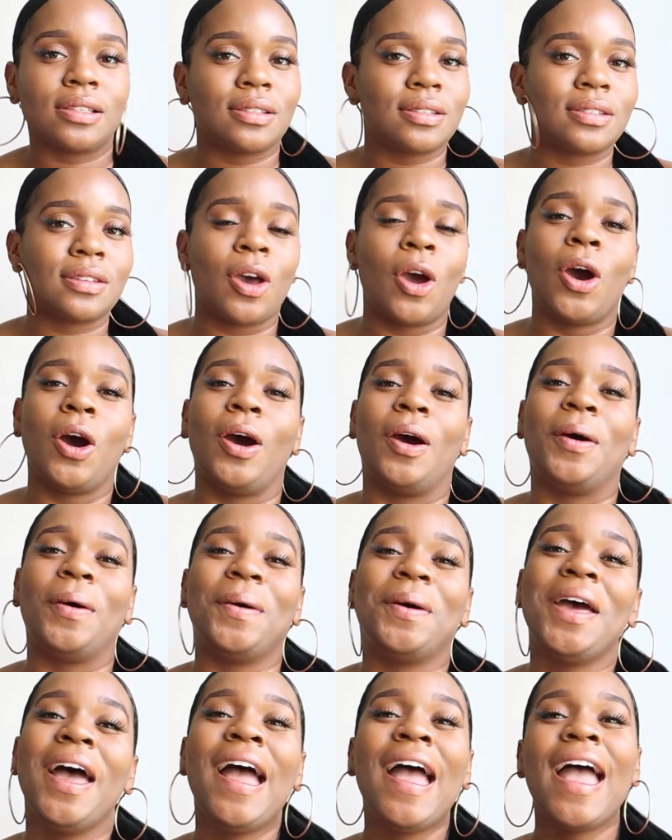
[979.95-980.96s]
So,
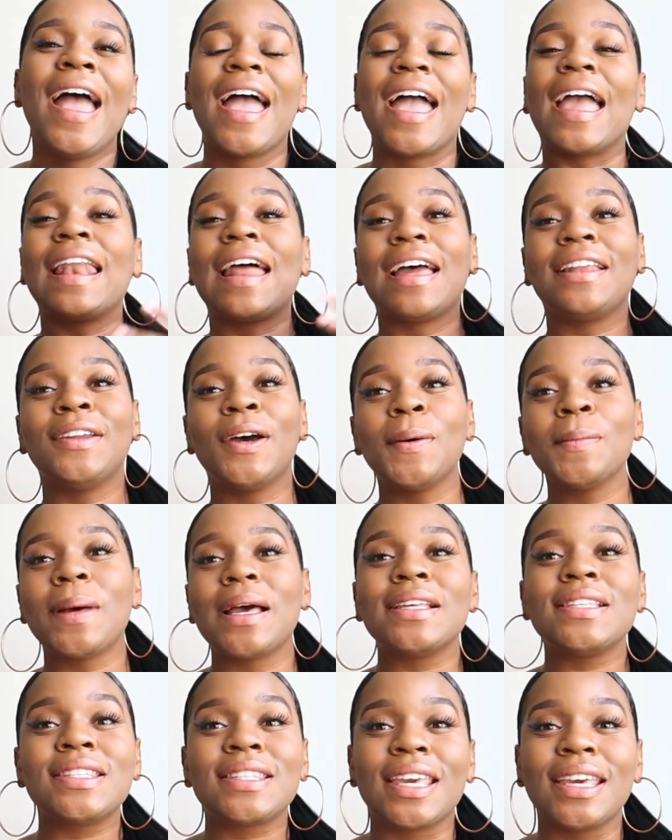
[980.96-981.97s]
and I know
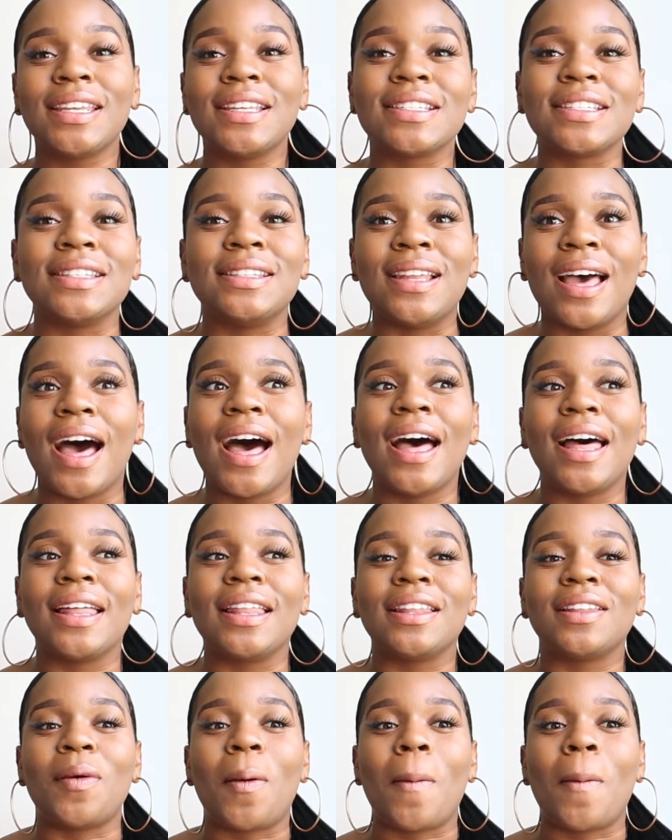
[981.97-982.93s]
my skin is not